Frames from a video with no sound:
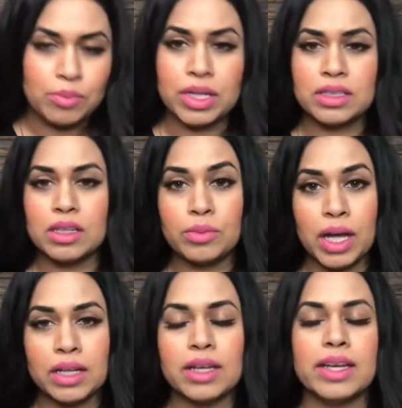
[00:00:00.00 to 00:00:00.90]
but it's
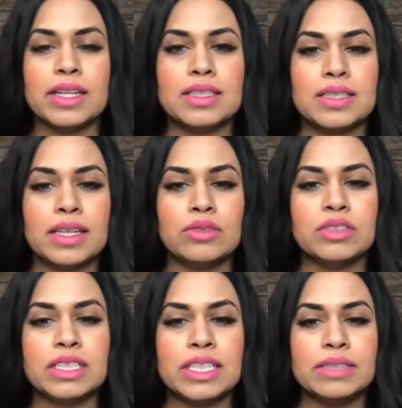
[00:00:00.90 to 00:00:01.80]
alpaca and it's like
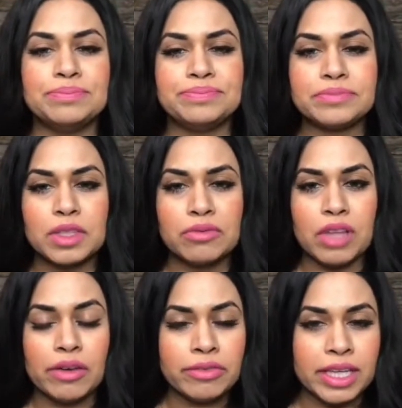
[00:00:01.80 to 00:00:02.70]
really
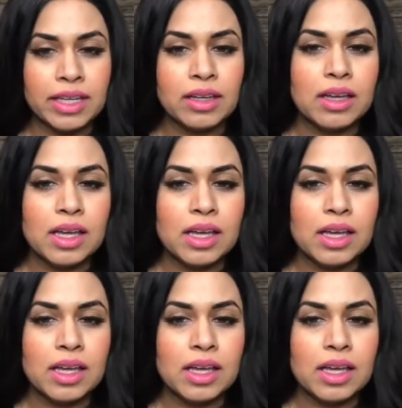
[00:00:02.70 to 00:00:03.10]
fluffy.